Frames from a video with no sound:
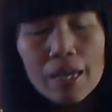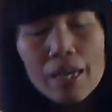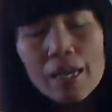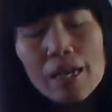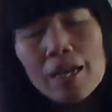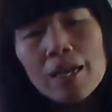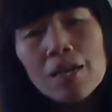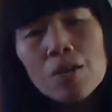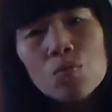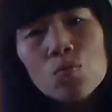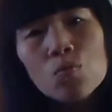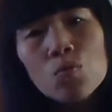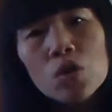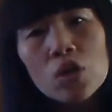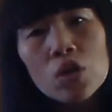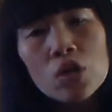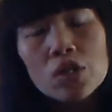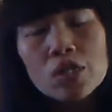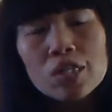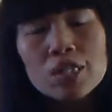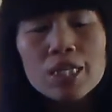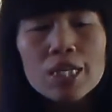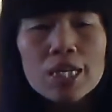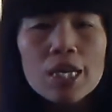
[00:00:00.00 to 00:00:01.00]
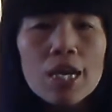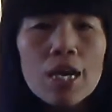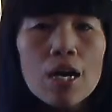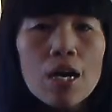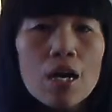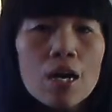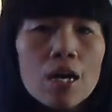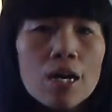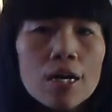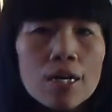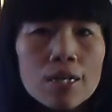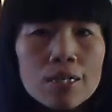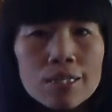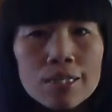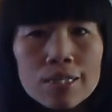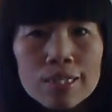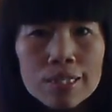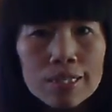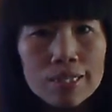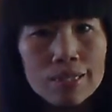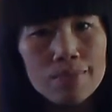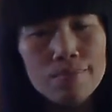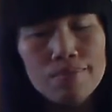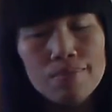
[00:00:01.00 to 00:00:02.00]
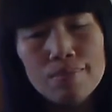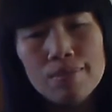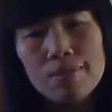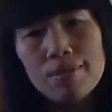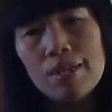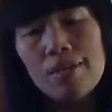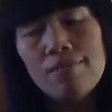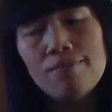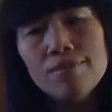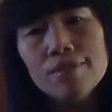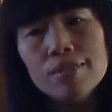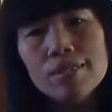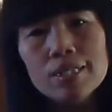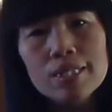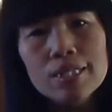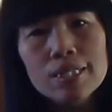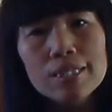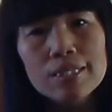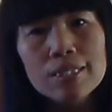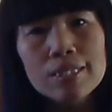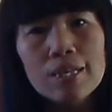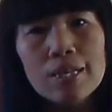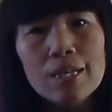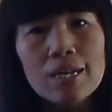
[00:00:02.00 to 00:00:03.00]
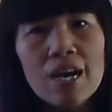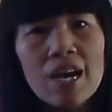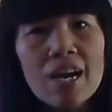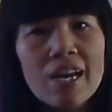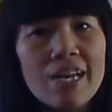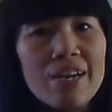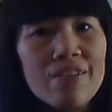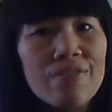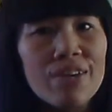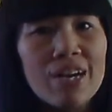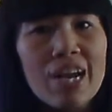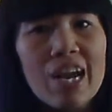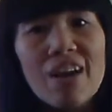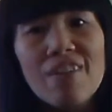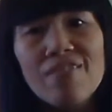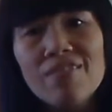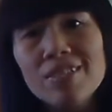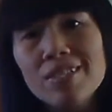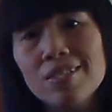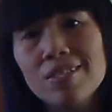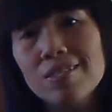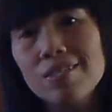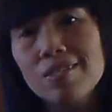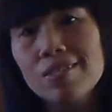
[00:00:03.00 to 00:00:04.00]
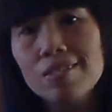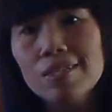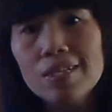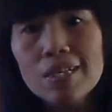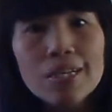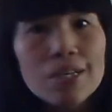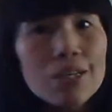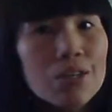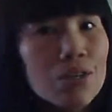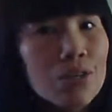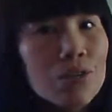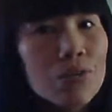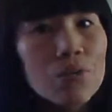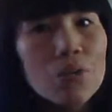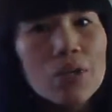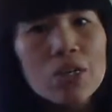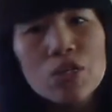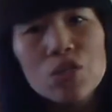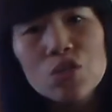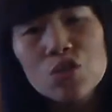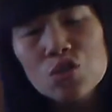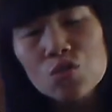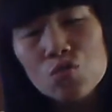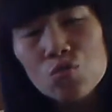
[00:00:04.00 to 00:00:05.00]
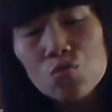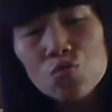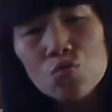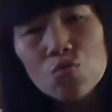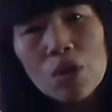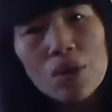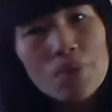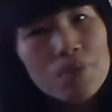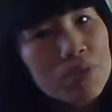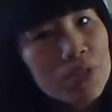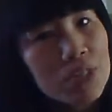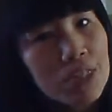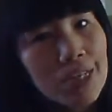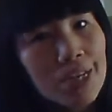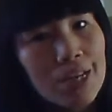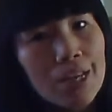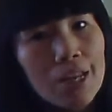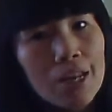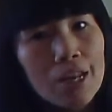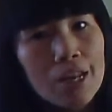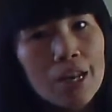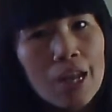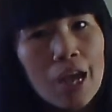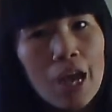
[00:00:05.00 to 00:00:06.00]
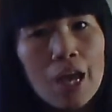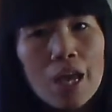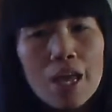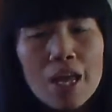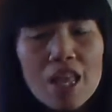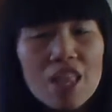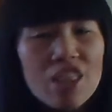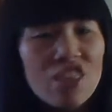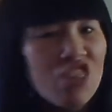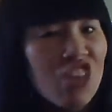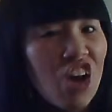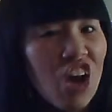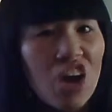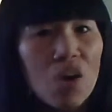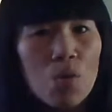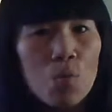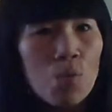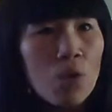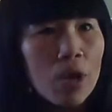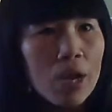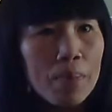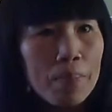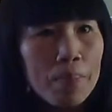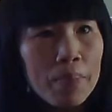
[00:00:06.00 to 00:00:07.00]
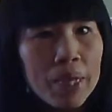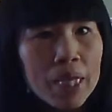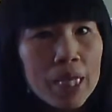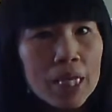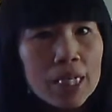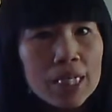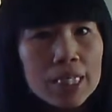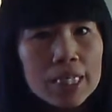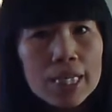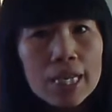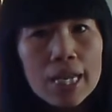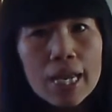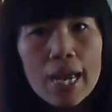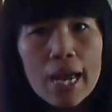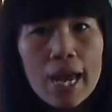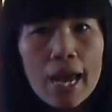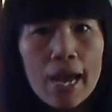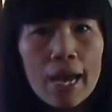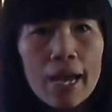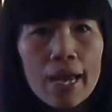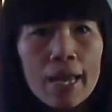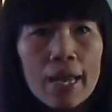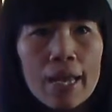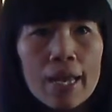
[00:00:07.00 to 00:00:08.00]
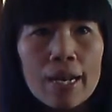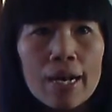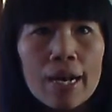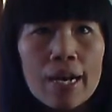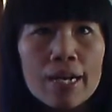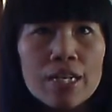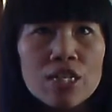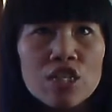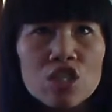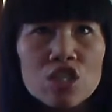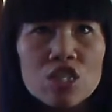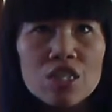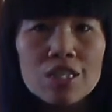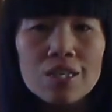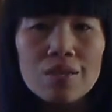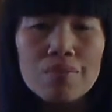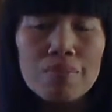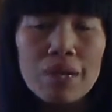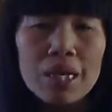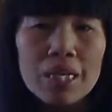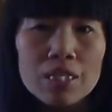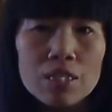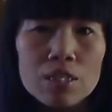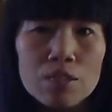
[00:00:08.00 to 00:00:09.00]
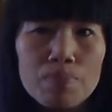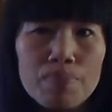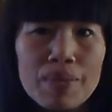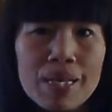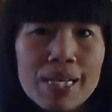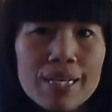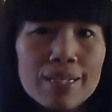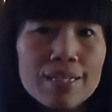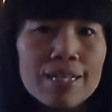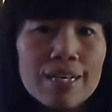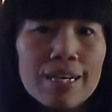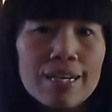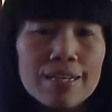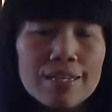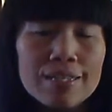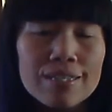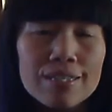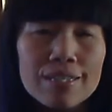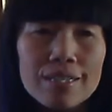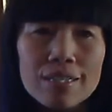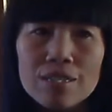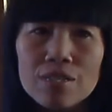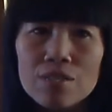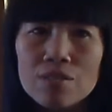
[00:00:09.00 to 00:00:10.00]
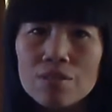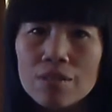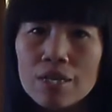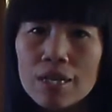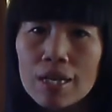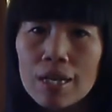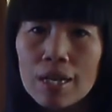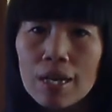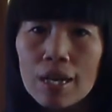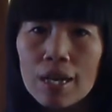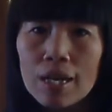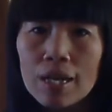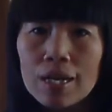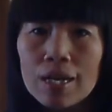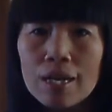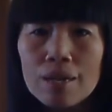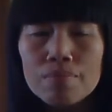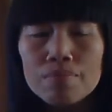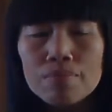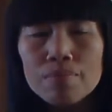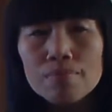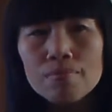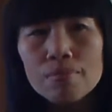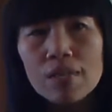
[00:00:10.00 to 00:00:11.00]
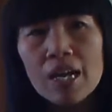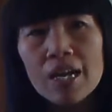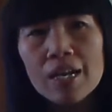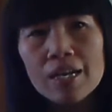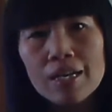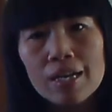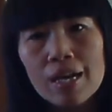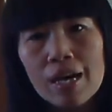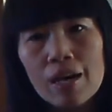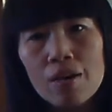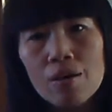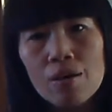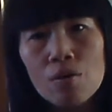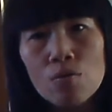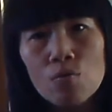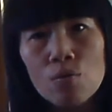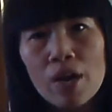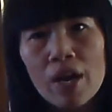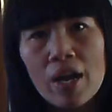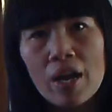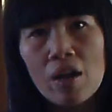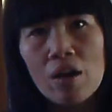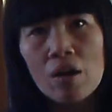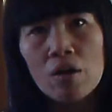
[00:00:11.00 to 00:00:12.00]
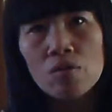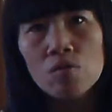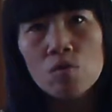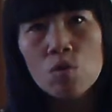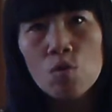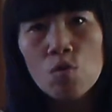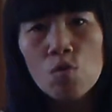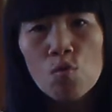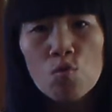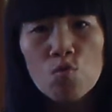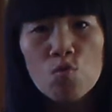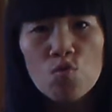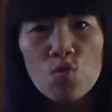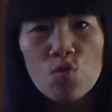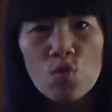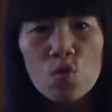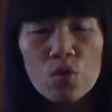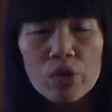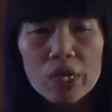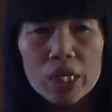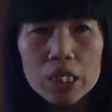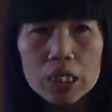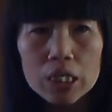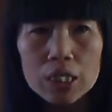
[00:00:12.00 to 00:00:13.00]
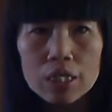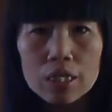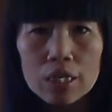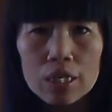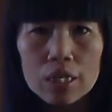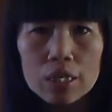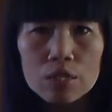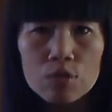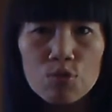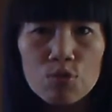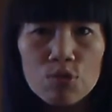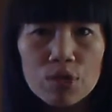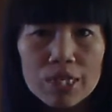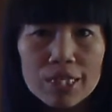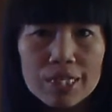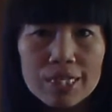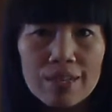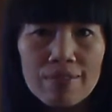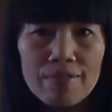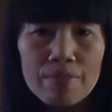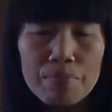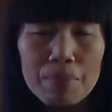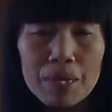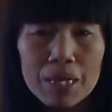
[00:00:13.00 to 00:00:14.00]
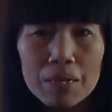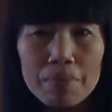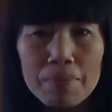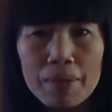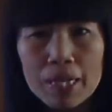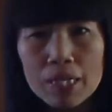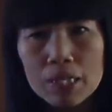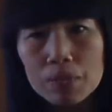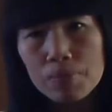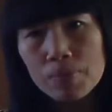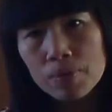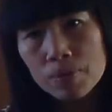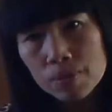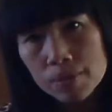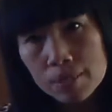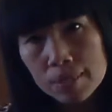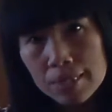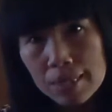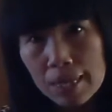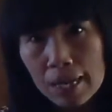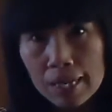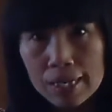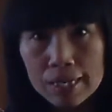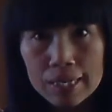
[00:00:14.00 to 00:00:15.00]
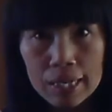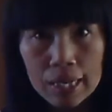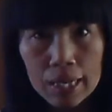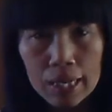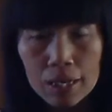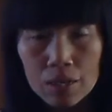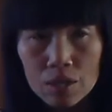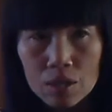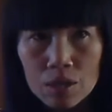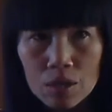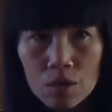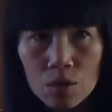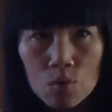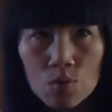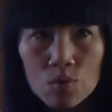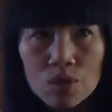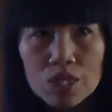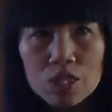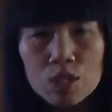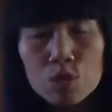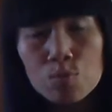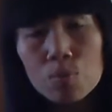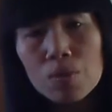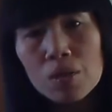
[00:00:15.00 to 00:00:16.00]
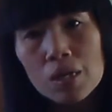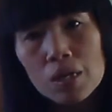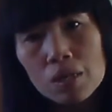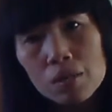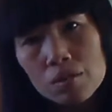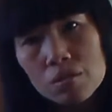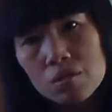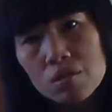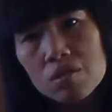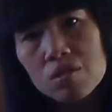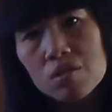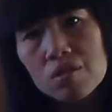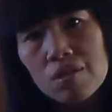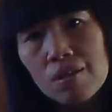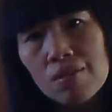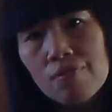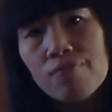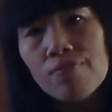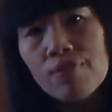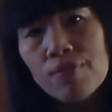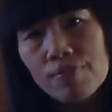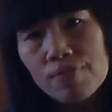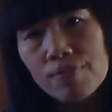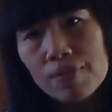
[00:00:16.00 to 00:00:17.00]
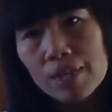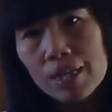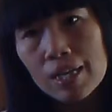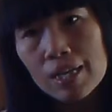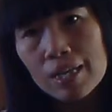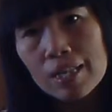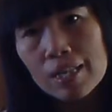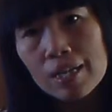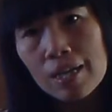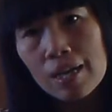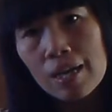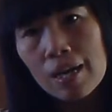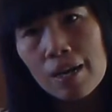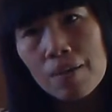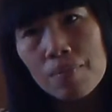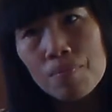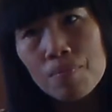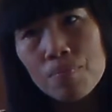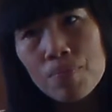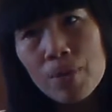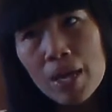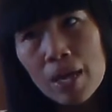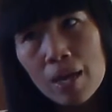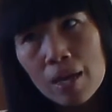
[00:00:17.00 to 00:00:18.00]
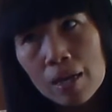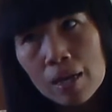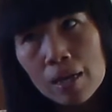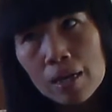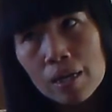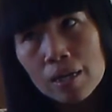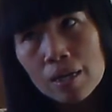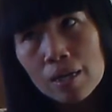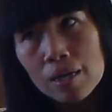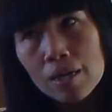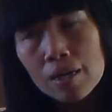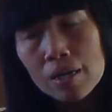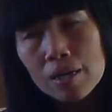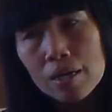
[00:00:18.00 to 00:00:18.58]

It worked awesome. Ever since then, I haven't had a single interruption, not one bit. And I just did my speed test yesterday. I'm, I got around 46, 47 megabytes per second, you know, which is pretty close to the 50 that I'm paying.